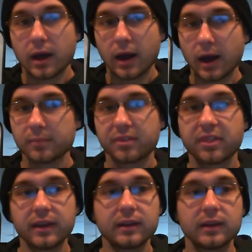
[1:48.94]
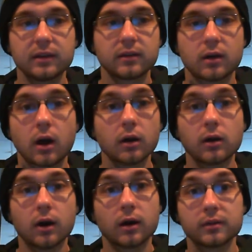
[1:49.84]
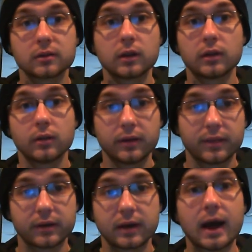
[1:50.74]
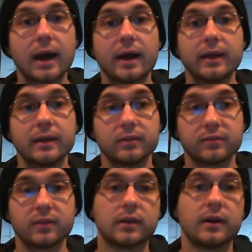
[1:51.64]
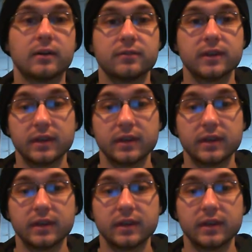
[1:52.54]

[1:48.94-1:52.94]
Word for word: I'm thinking Carter Hart is clearly the guy in Philadelphia.